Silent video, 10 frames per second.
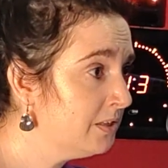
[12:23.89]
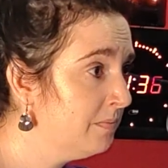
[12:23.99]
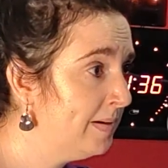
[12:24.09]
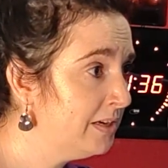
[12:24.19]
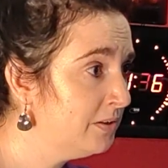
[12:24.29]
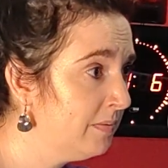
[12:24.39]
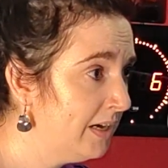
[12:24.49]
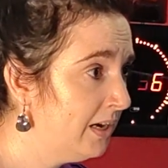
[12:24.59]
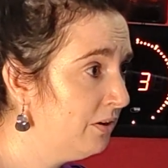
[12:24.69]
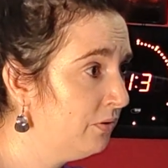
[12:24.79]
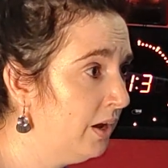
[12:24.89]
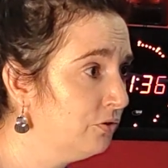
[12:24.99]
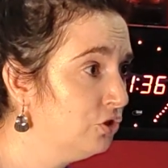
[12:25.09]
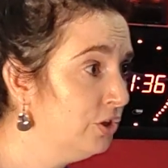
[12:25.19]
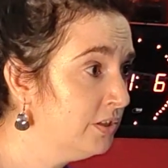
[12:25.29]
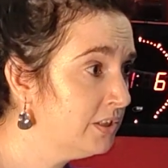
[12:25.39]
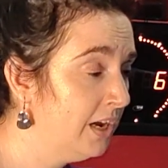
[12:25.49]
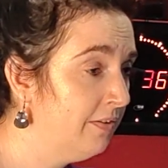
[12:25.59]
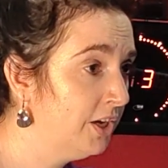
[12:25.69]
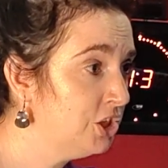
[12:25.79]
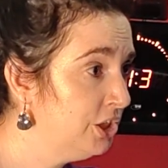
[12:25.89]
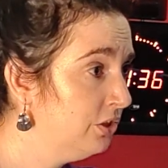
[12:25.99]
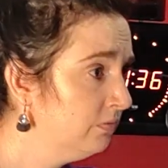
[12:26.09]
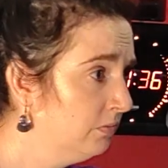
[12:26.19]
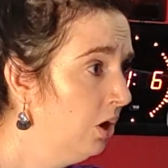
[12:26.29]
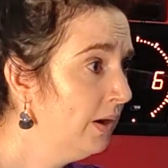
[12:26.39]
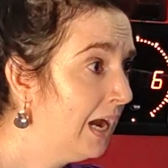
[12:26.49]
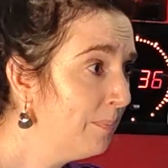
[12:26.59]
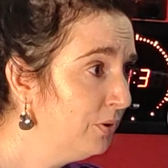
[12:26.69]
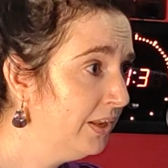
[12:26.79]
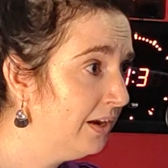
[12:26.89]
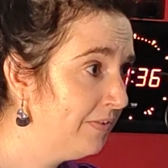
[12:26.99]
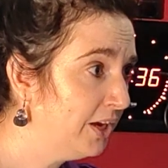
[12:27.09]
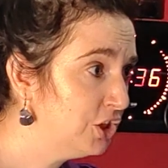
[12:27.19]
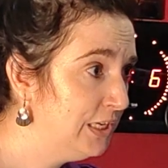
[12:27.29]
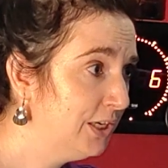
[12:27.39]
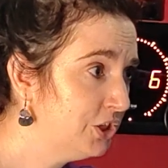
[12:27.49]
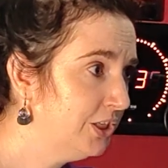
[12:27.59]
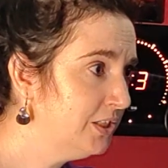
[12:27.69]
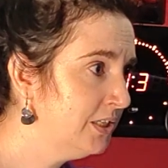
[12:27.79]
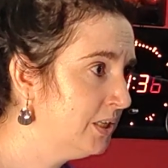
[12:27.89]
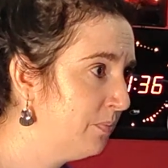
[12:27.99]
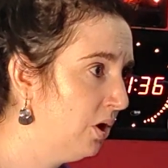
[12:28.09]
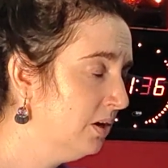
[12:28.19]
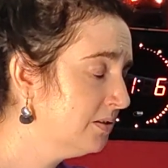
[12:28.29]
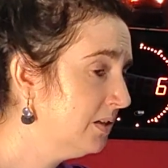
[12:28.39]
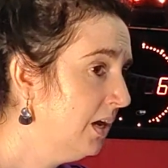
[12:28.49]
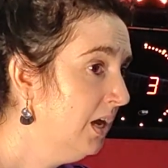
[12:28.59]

some of my our students, I actually know a couple that I've actually lectured in the past.